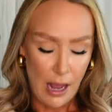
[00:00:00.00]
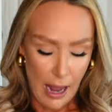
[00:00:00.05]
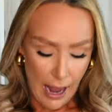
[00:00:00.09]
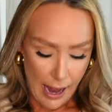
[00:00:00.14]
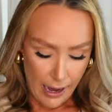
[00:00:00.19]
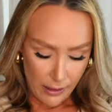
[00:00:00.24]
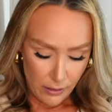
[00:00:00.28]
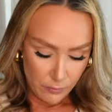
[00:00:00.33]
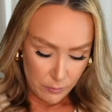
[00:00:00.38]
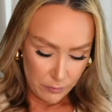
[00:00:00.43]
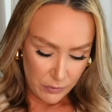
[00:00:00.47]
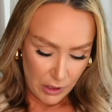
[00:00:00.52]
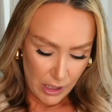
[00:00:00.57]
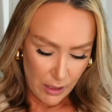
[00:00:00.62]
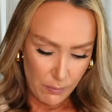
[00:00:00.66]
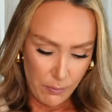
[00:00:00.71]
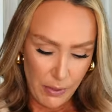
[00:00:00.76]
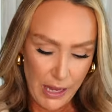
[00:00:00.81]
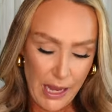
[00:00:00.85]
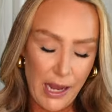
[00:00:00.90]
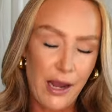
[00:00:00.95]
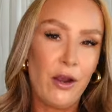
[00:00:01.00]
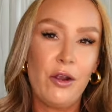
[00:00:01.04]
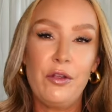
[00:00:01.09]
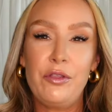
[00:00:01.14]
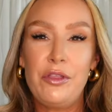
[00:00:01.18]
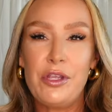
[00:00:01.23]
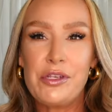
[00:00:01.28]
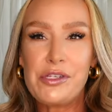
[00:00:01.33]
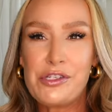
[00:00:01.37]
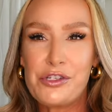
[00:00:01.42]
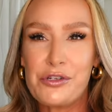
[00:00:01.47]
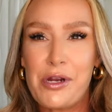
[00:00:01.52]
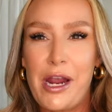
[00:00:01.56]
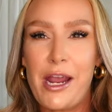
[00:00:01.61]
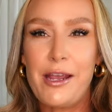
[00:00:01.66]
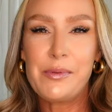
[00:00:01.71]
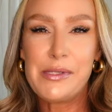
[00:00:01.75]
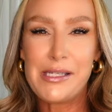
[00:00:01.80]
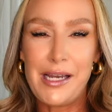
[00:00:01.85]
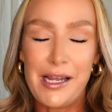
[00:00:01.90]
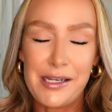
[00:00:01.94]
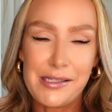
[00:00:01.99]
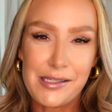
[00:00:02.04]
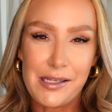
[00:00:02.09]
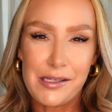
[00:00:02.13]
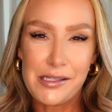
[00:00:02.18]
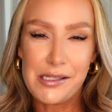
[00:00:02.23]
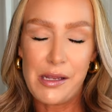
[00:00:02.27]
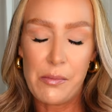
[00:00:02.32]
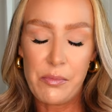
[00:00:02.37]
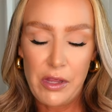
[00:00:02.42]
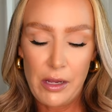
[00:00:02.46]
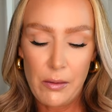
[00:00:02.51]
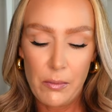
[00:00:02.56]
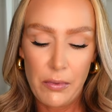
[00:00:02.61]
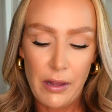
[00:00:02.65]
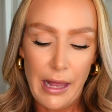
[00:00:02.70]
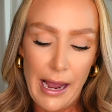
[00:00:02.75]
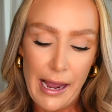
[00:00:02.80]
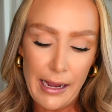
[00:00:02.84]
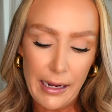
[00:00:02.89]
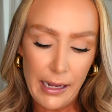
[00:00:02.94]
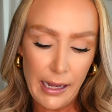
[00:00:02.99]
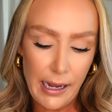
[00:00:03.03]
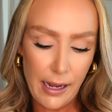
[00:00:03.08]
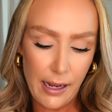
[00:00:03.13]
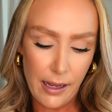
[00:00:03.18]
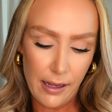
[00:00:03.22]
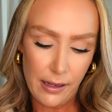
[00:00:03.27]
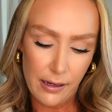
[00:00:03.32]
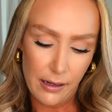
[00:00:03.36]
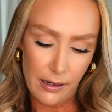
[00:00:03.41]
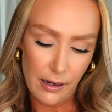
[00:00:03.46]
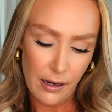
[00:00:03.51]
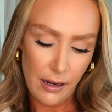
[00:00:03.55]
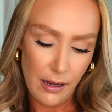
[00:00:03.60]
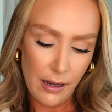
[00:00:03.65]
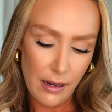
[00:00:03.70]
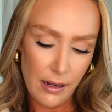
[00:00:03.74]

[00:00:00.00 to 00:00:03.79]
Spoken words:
I compared the stripes next to something black, and